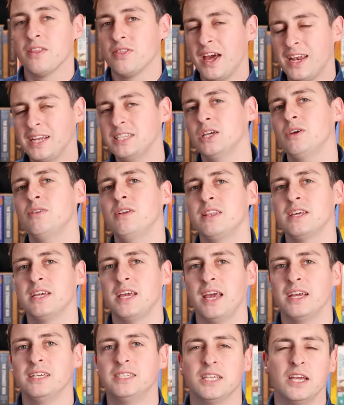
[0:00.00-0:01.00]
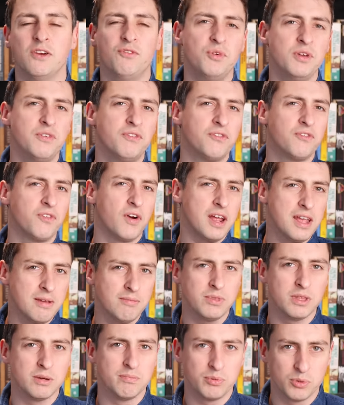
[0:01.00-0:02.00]
that is only the case if we
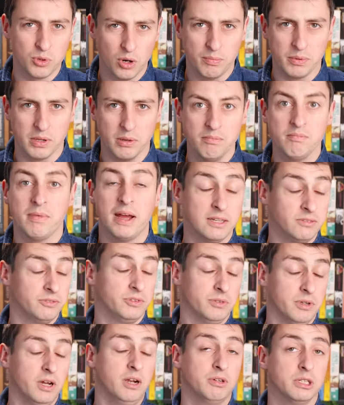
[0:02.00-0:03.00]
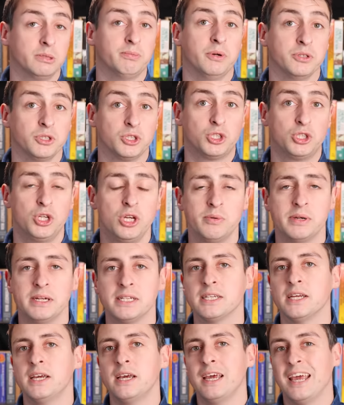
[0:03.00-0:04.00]
frame the problem and our response to
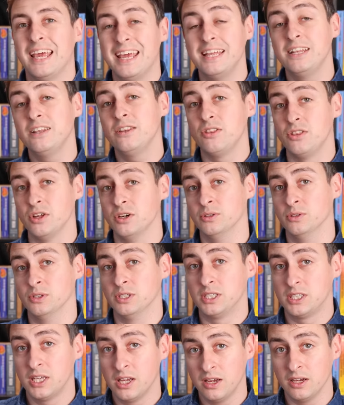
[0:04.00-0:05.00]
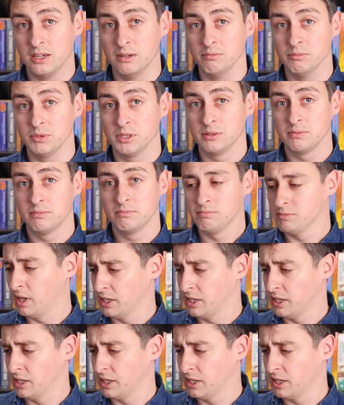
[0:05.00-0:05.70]
it in those terms.